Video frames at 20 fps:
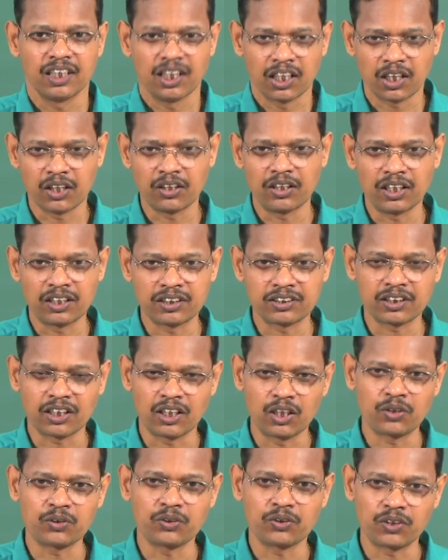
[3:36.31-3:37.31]
How
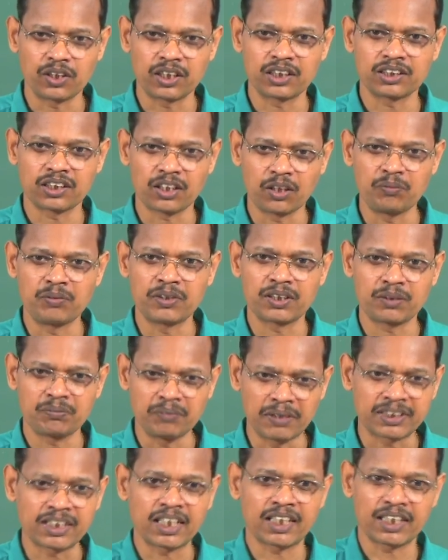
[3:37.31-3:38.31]
about the
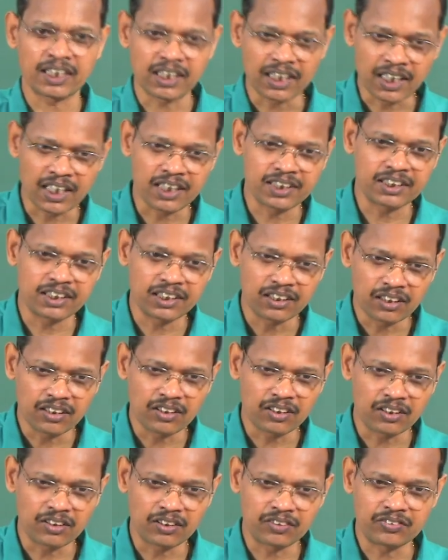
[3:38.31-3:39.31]
base stacking energy
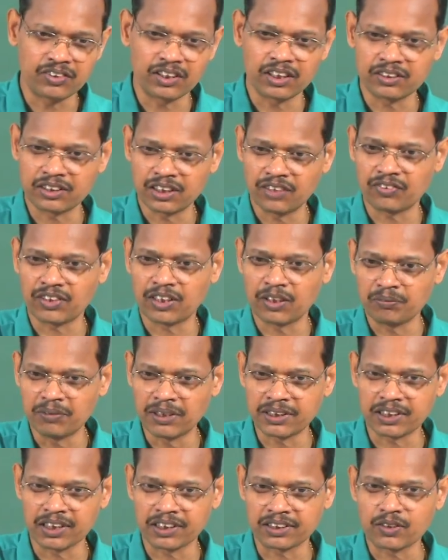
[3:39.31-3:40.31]
of the different
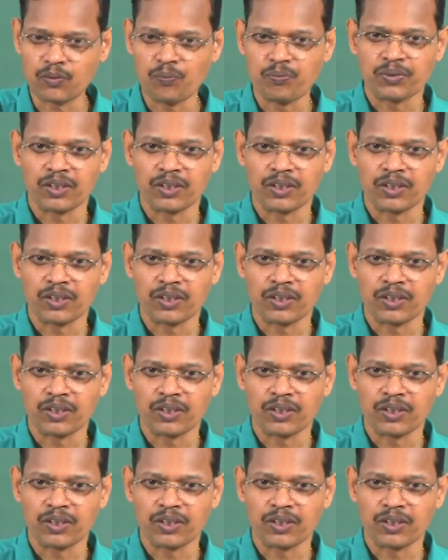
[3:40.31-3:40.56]
bases,